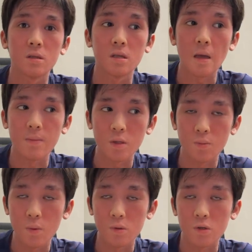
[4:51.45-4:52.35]

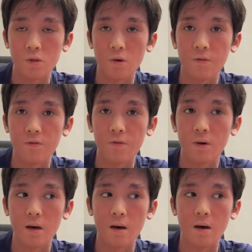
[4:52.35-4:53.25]
tablespoons of
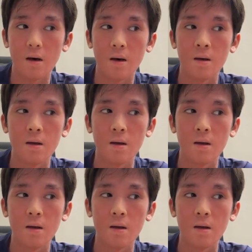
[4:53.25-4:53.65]
uh